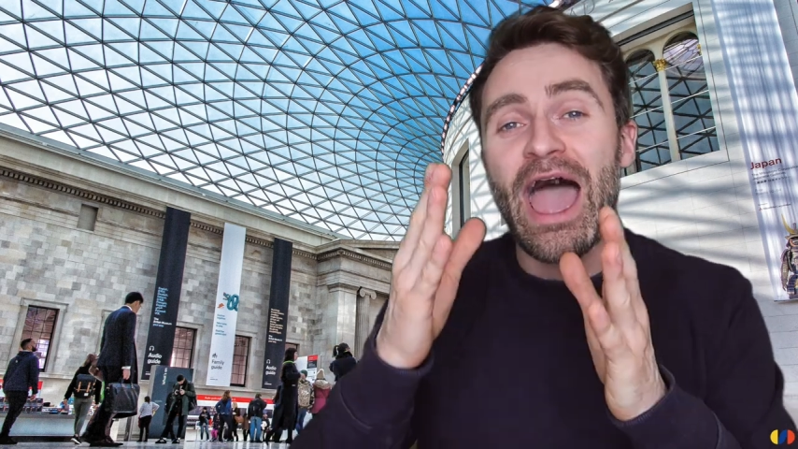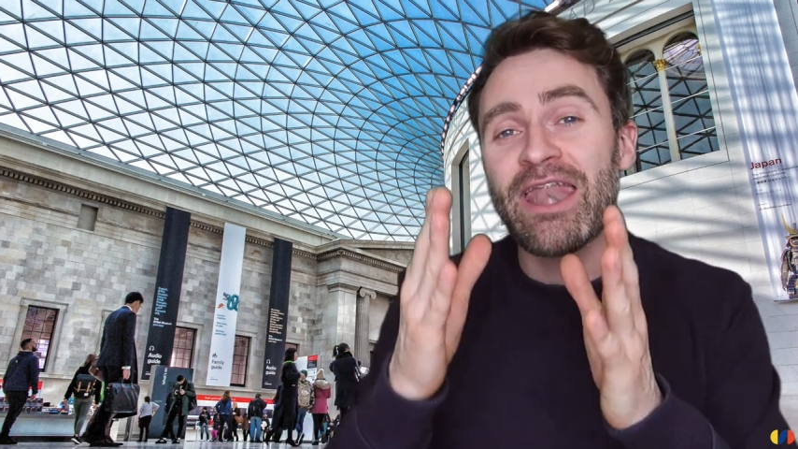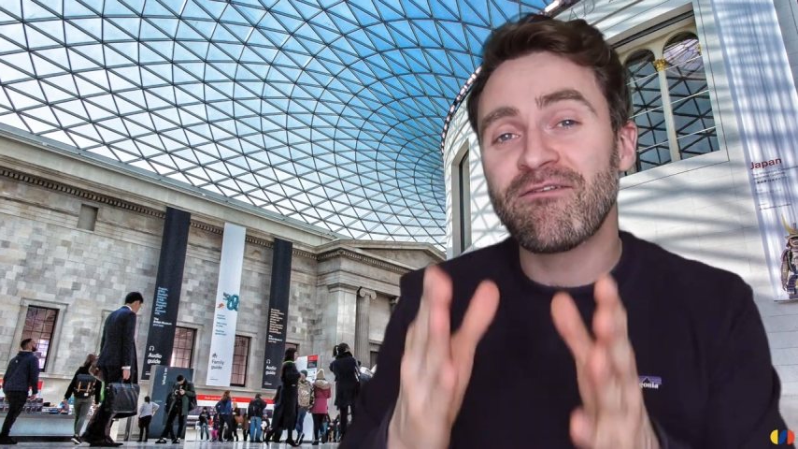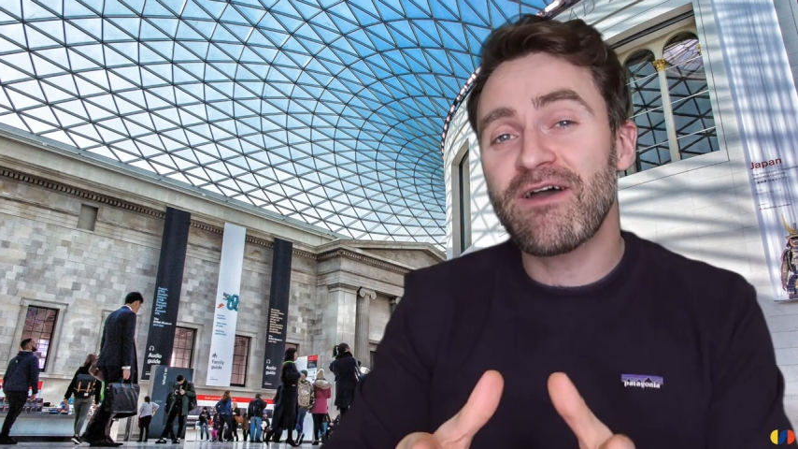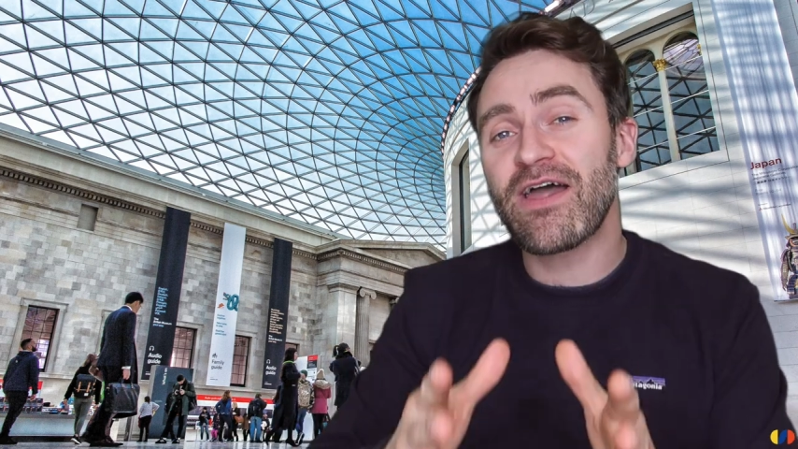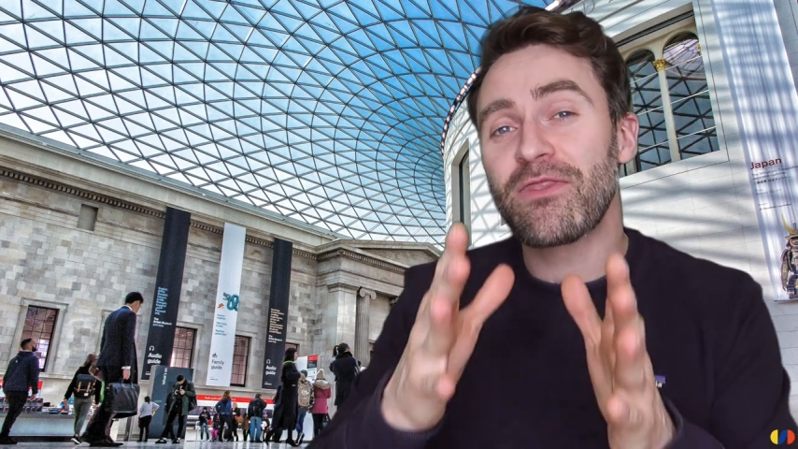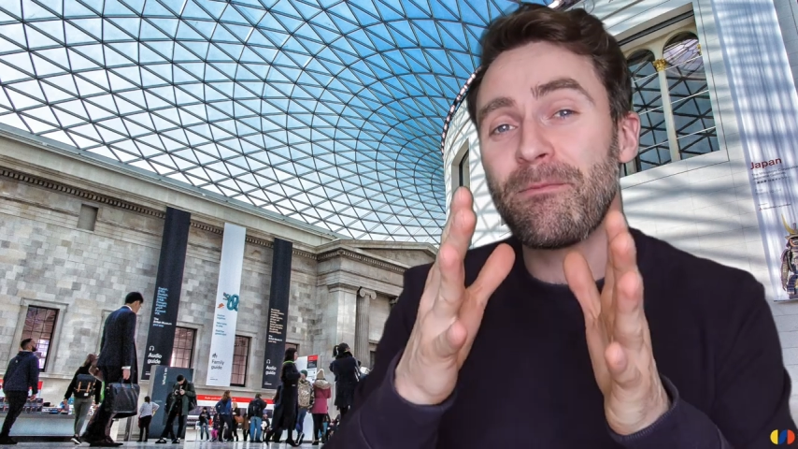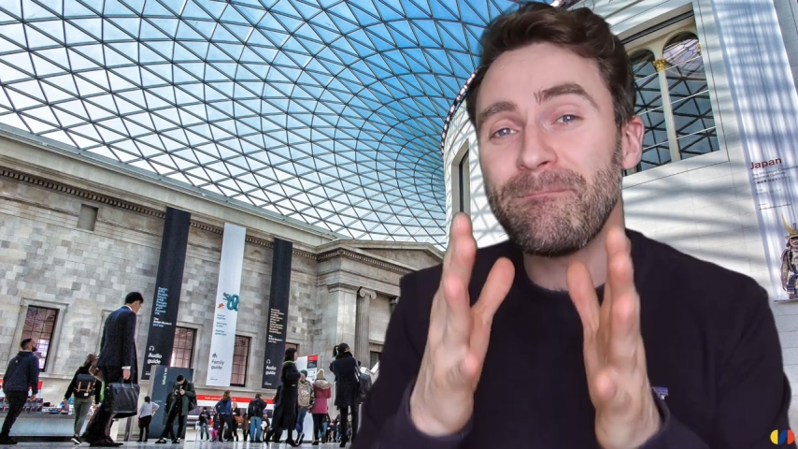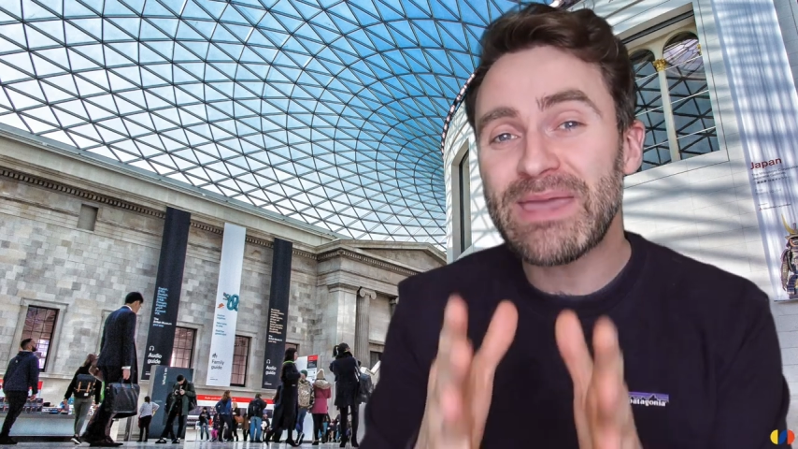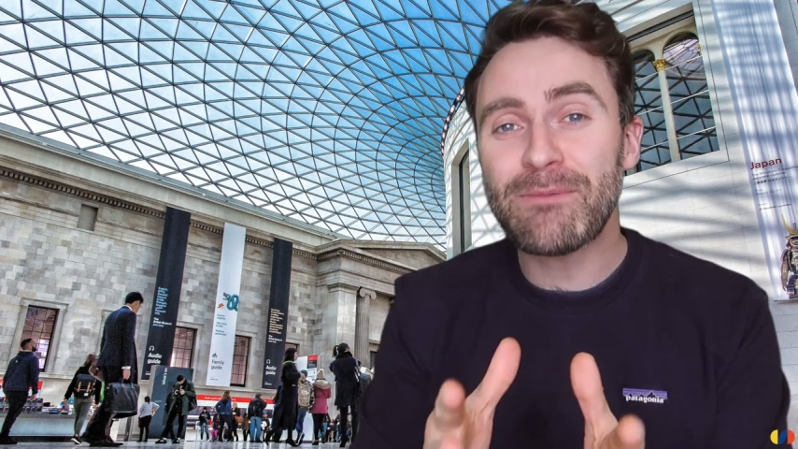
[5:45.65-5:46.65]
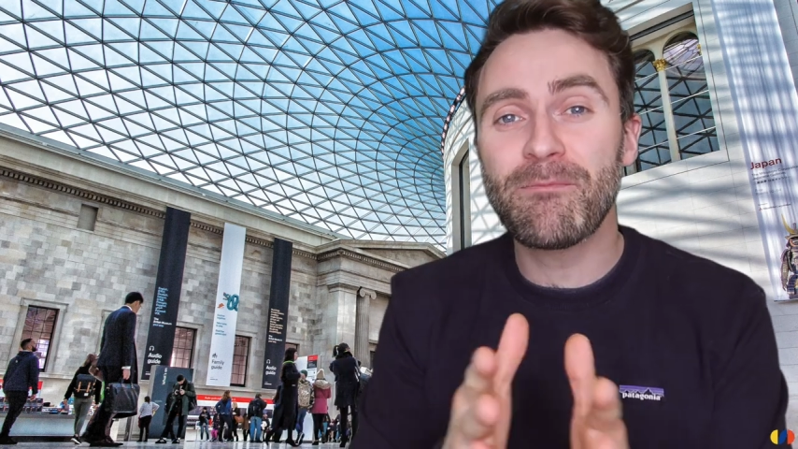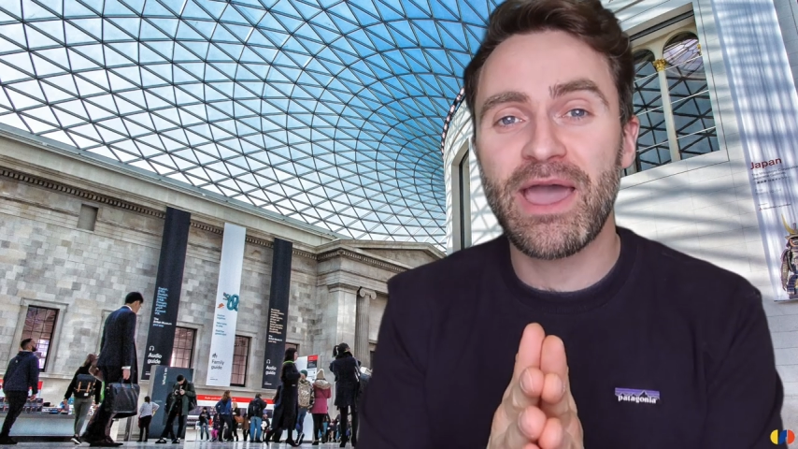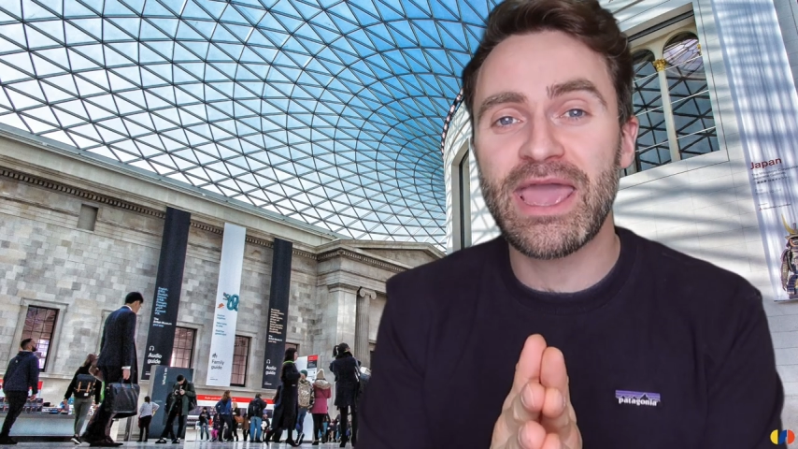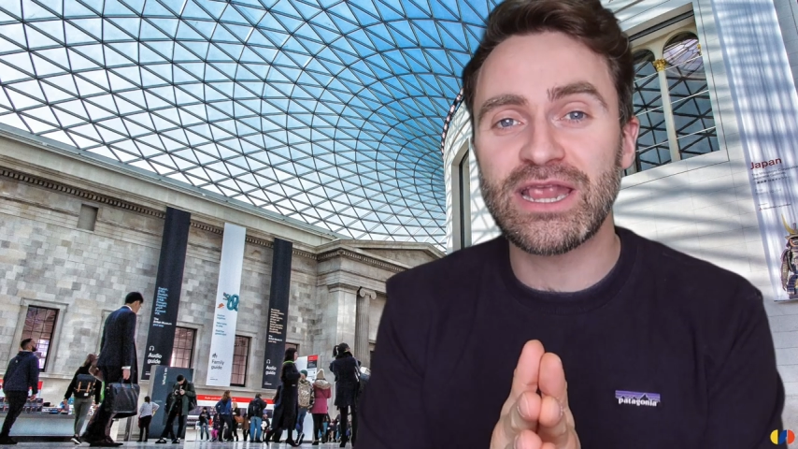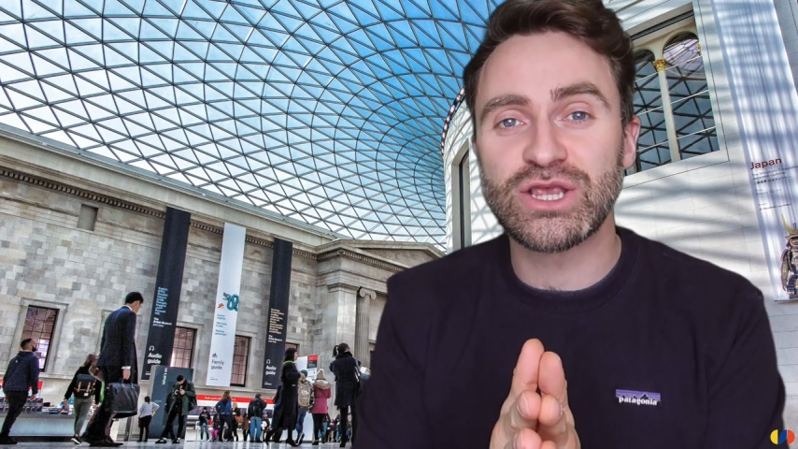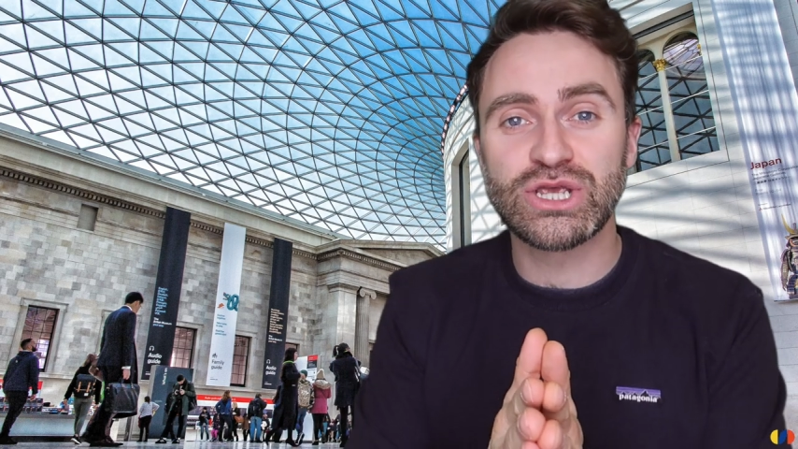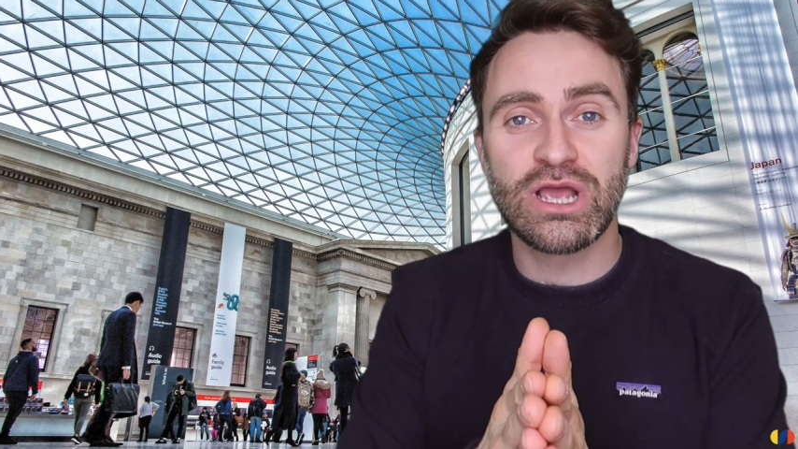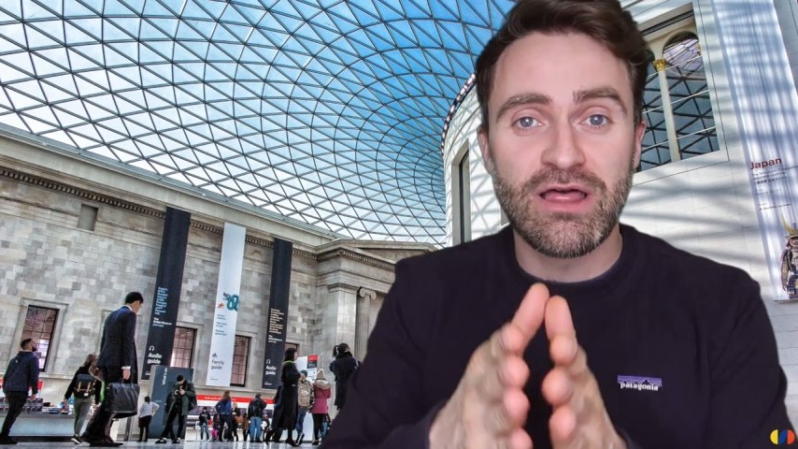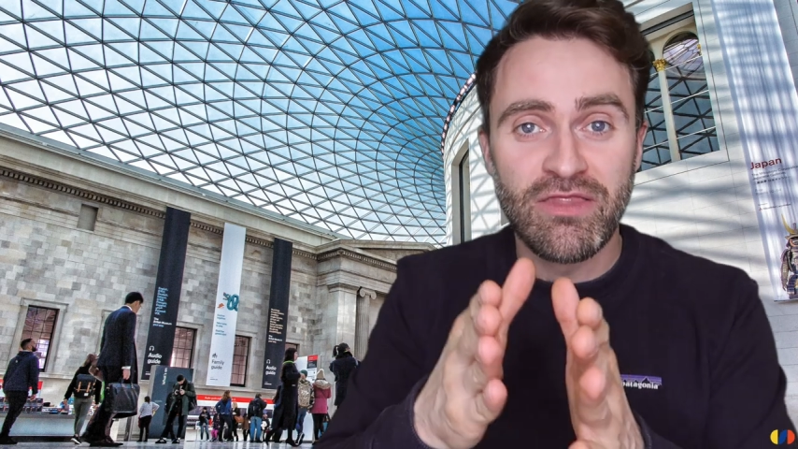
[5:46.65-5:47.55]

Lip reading: And in fact, the meme page